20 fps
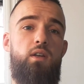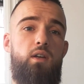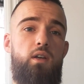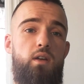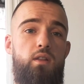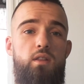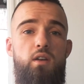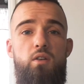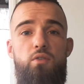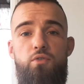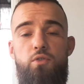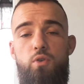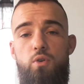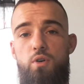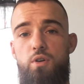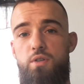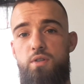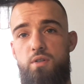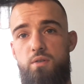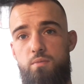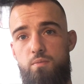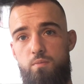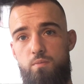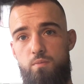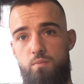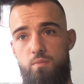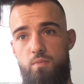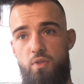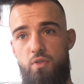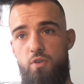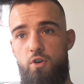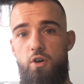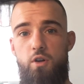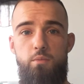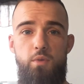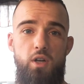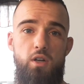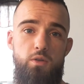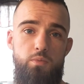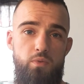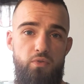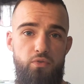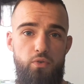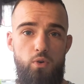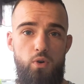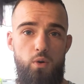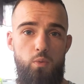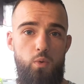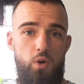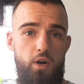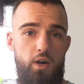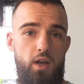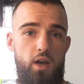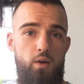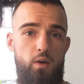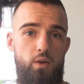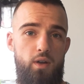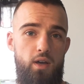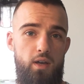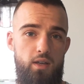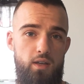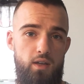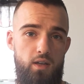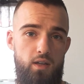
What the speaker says: And then, of course, 30 minutes before a workout, I